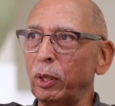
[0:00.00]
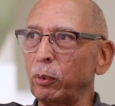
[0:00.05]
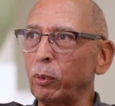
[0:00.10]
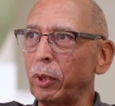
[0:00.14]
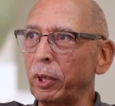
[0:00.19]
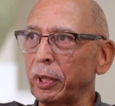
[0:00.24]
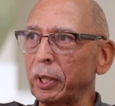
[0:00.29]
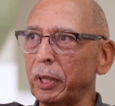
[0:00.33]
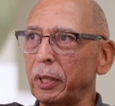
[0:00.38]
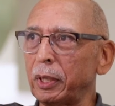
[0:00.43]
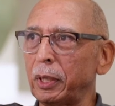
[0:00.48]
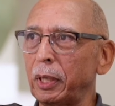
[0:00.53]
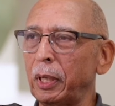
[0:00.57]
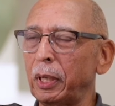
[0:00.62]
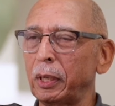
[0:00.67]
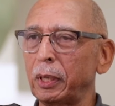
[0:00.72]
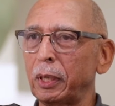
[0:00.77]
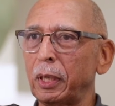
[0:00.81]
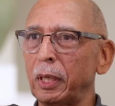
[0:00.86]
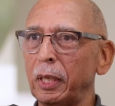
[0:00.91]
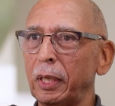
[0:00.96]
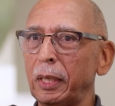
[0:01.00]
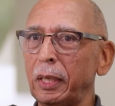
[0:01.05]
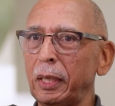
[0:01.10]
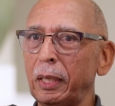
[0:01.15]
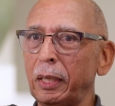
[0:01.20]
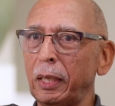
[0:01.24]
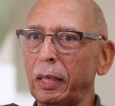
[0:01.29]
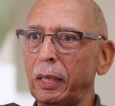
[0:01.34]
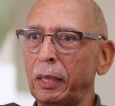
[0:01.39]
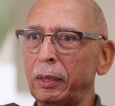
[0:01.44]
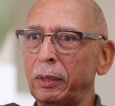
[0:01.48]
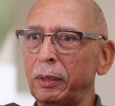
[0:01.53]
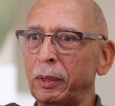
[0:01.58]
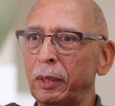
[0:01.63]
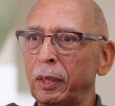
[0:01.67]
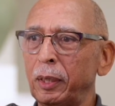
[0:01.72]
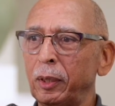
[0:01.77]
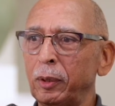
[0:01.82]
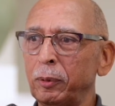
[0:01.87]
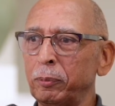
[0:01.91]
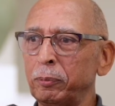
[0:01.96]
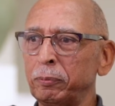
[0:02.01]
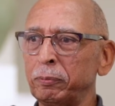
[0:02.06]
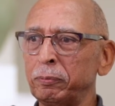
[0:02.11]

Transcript: working in clay, and I